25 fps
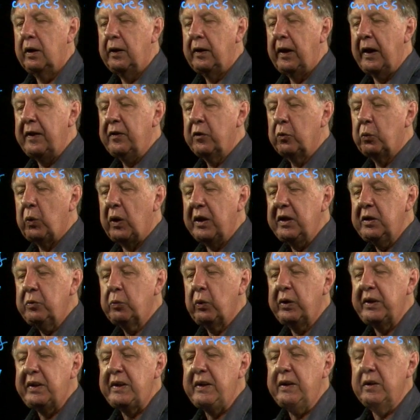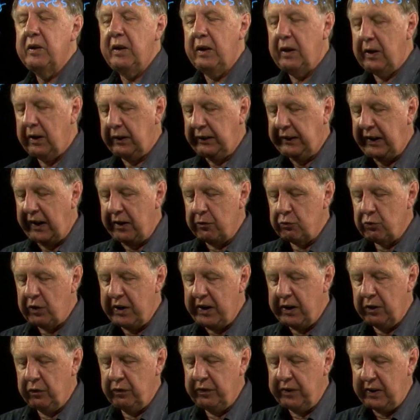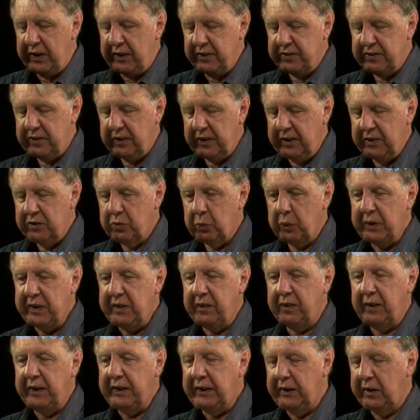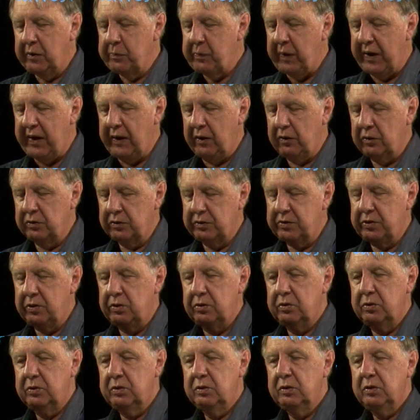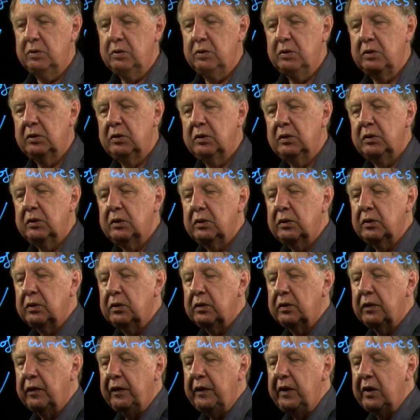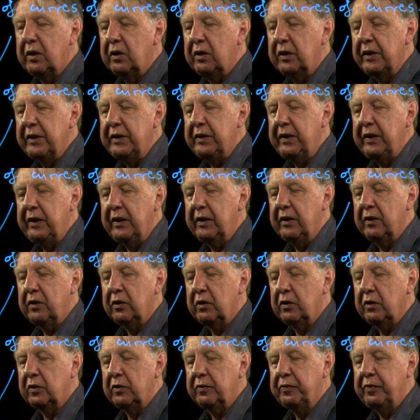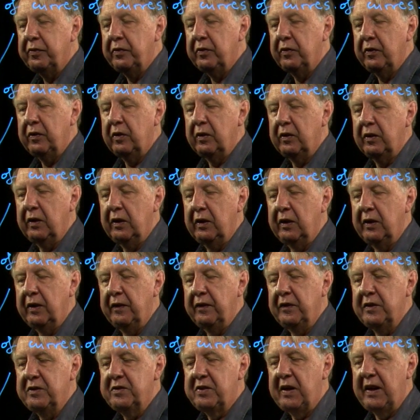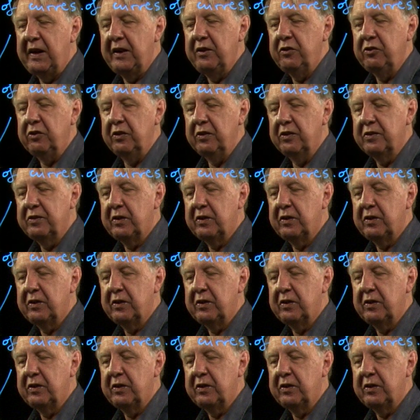And the way we get round this is we think about the idea of the tangent.